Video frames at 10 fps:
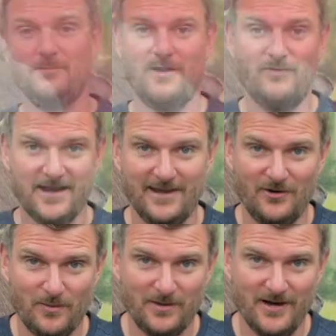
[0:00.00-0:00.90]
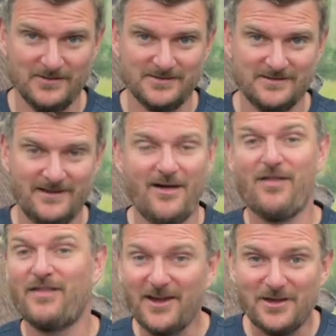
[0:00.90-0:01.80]
of my regular uploads.
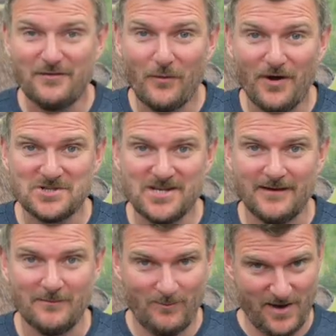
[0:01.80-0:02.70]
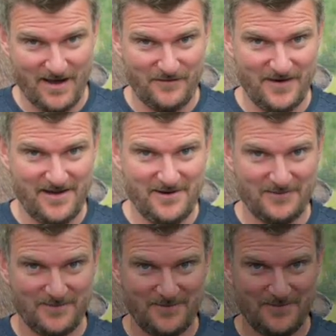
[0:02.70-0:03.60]
Thank you for watching, bye for now.